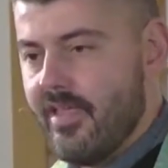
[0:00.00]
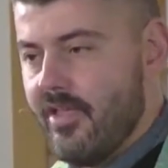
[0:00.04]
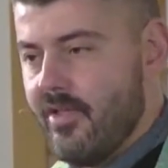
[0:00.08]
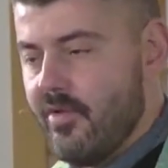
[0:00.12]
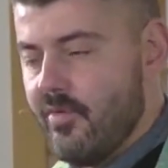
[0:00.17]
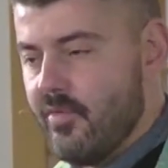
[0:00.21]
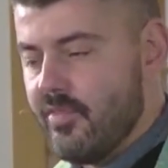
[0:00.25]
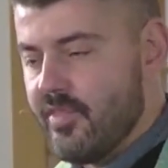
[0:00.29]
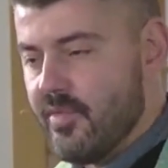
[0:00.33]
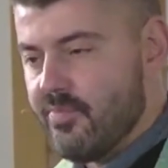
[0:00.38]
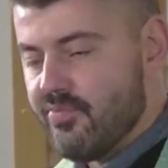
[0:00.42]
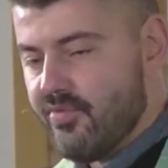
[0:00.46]

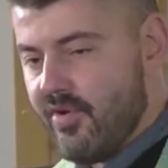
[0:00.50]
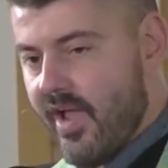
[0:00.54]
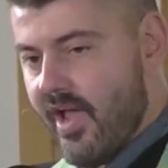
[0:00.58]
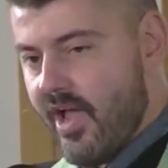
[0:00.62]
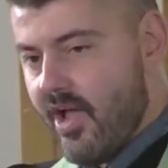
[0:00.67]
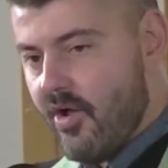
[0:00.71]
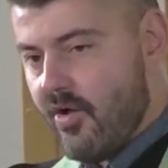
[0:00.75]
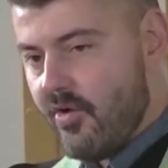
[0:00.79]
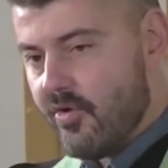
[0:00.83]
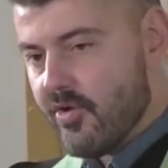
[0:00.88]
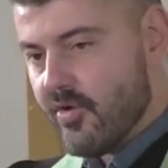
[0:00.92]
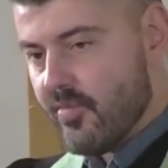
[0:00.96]
When the
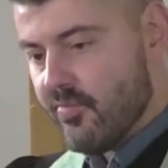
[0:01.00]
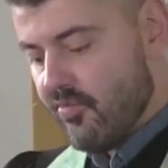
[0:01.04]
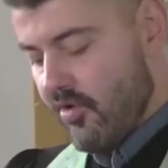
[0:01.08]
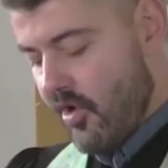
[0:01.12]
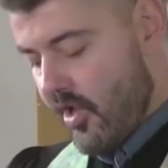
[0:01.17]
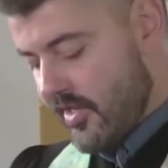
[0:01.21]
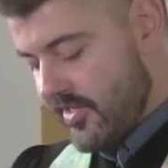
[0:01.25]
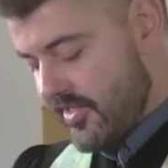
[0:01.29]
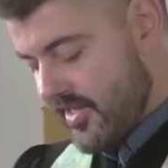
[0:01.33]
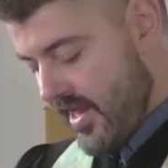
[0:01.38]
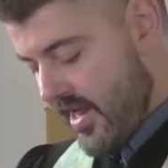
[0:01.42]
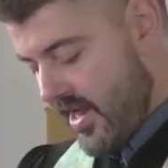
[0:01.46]
proud are
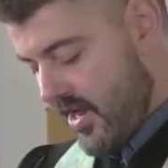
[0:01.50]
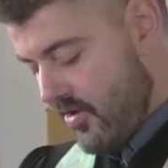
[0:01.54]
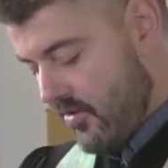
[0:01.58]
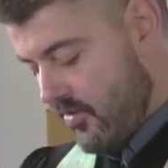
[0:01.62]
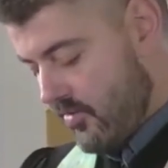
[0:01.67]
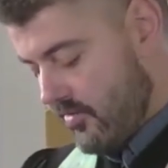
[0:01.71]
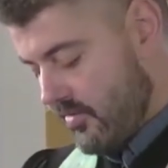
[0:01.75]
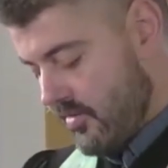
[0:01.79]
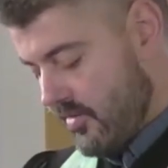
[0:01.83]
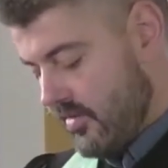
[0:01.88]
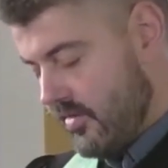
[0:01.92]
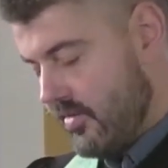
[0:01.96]
brought
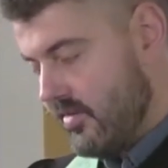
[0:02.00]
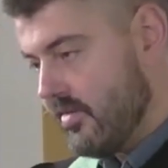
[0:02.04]
down